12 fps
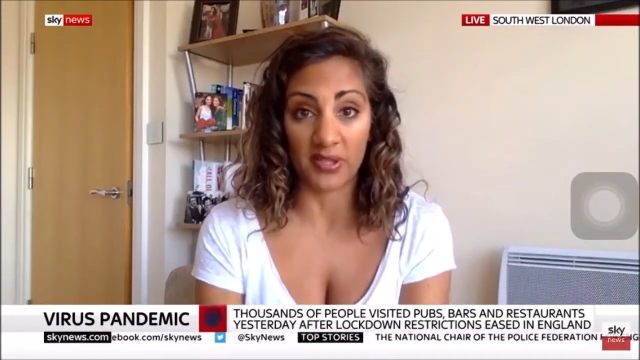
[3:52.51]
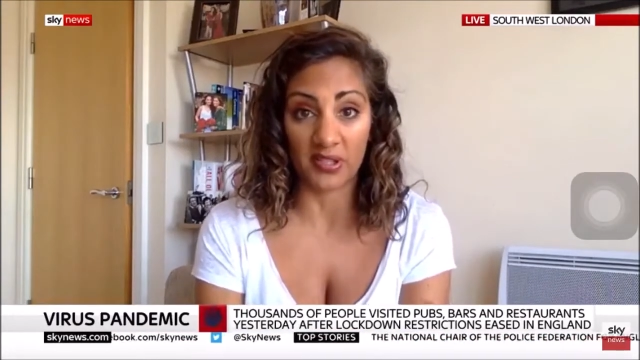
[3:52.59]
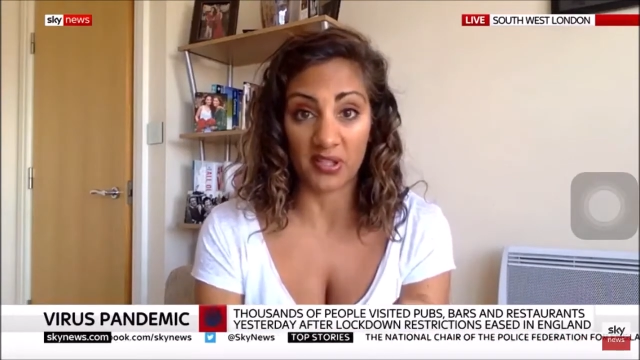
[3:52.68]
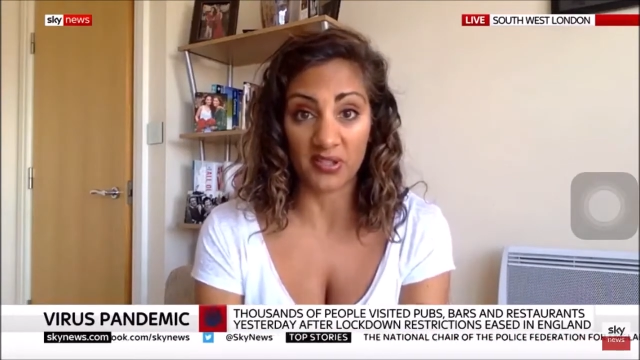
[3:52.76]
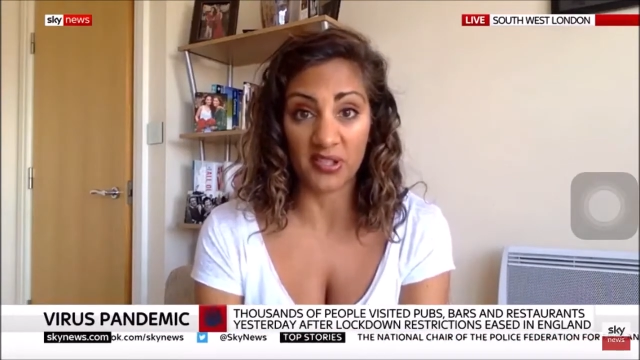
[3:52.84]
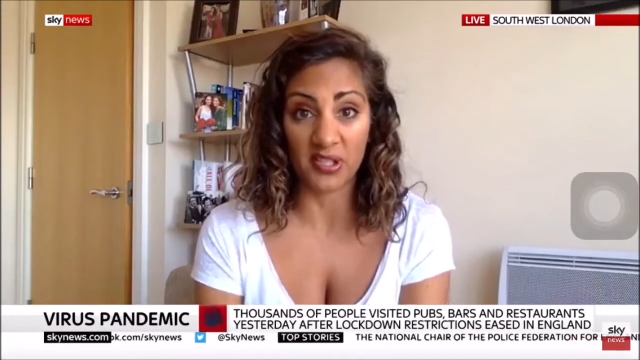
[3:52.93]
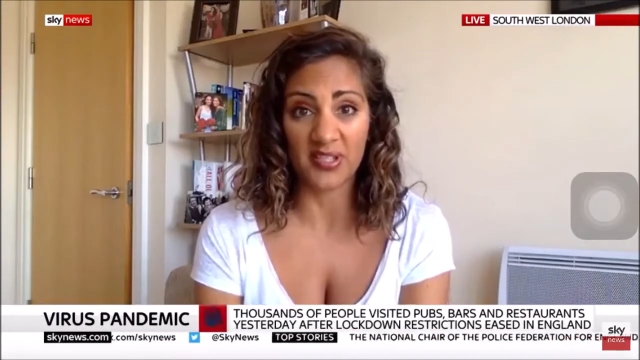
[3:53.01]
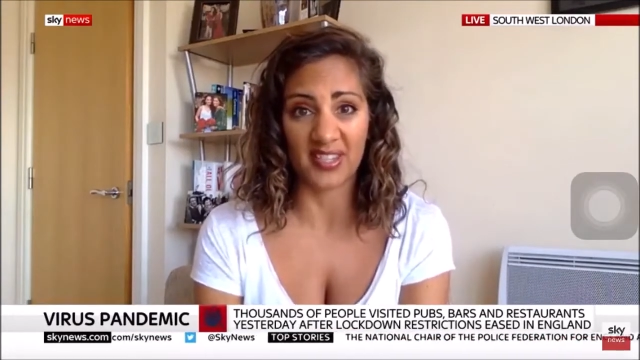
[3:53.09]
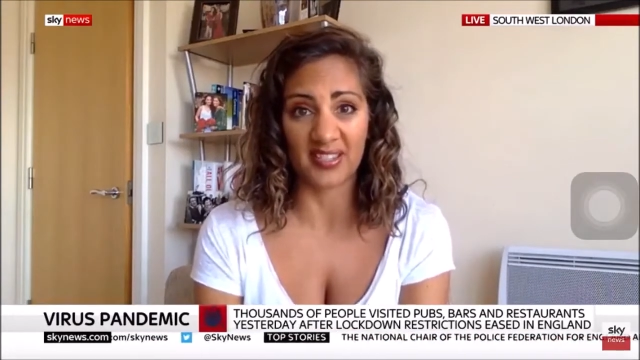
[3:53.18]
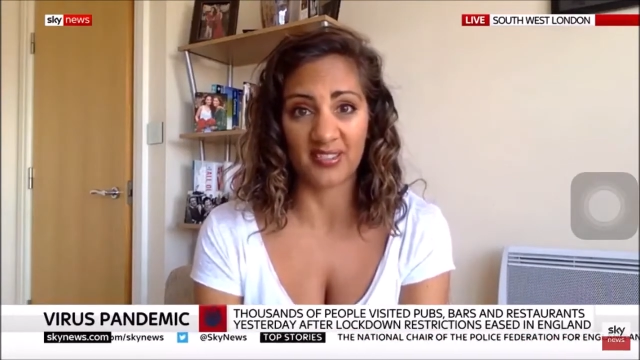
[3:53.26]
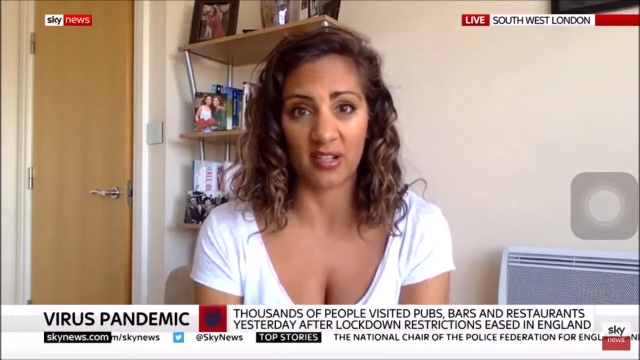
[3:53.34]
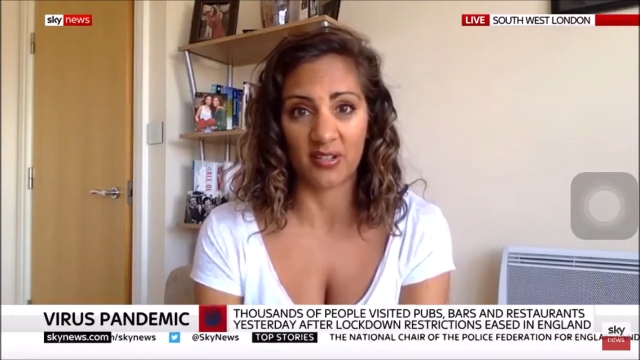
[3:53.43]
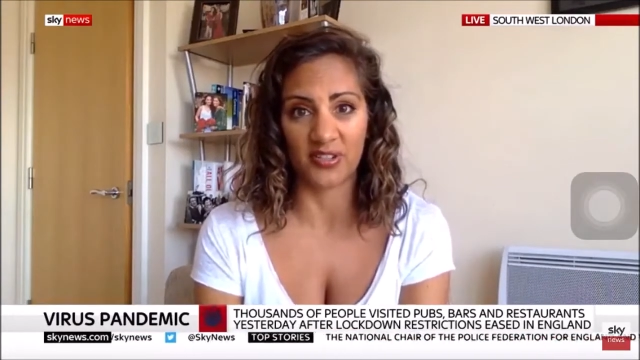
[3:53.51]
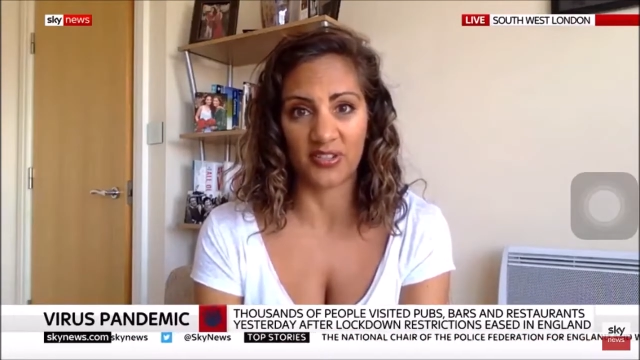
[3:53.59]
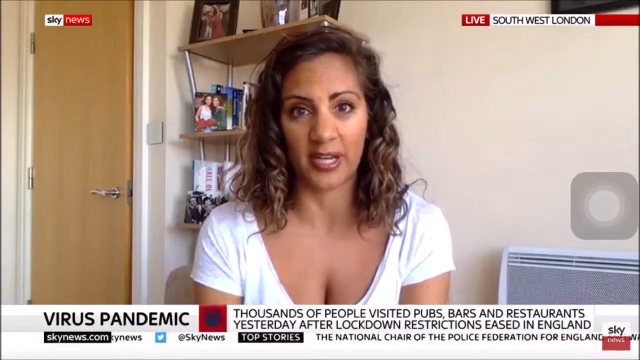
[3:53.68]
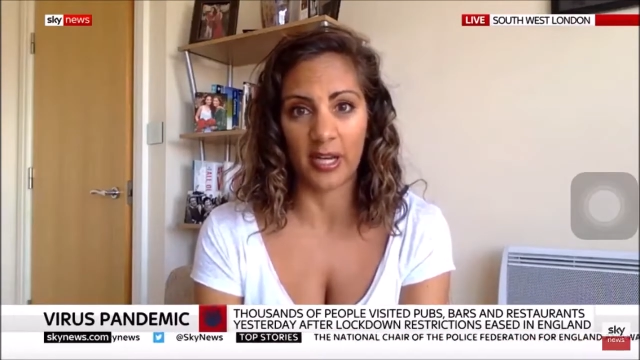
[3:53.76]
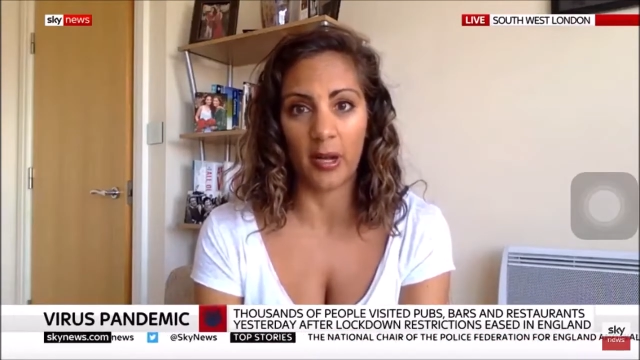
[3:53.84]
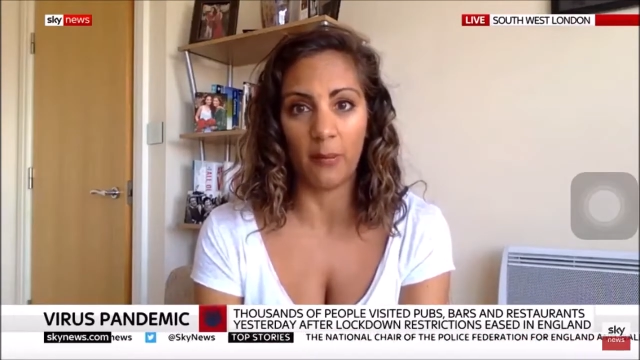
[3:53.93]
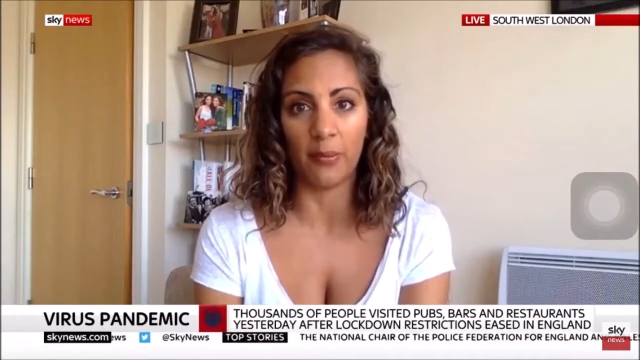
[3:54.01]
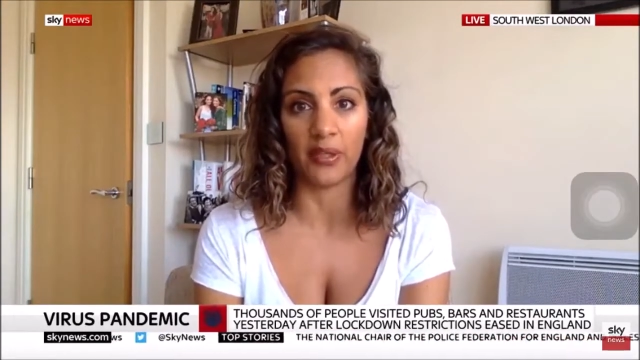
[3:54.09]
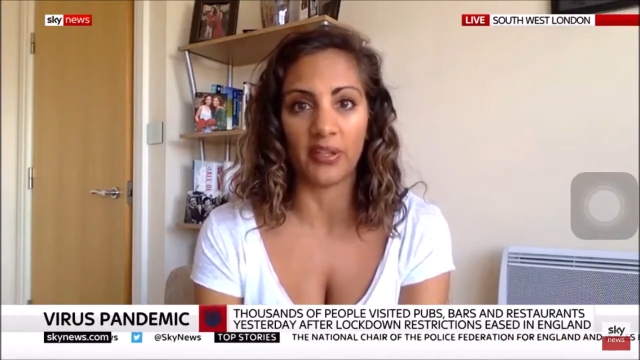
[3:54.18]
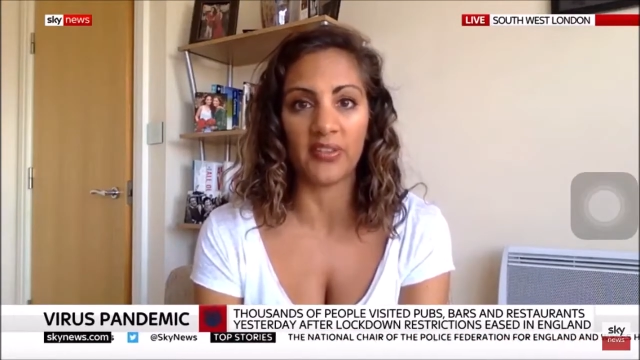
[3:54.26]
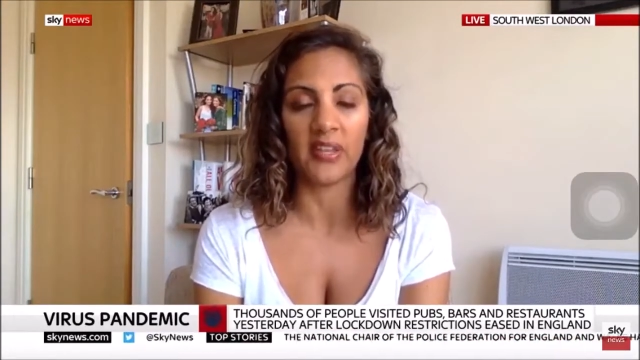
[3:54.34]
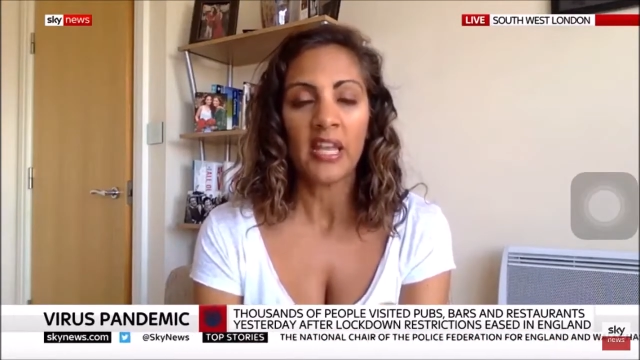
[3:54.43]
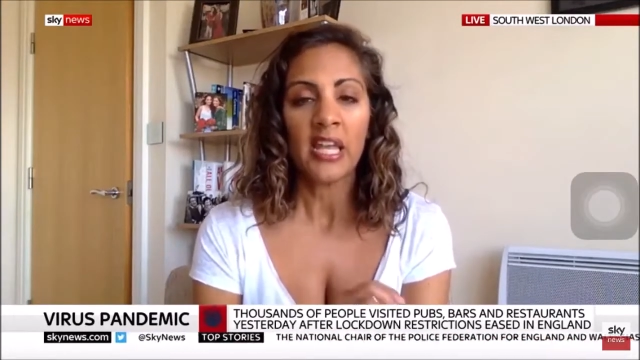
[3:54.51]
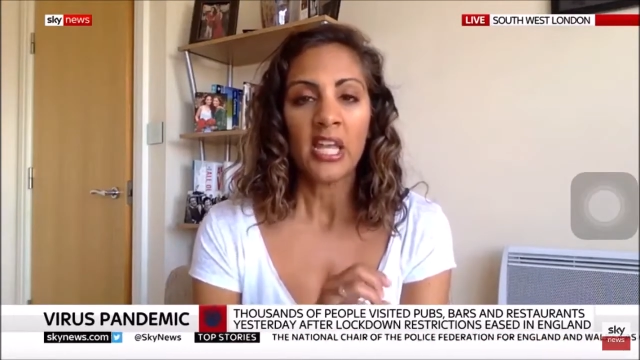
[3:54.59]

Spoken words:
And as soon as they start to tick upwards,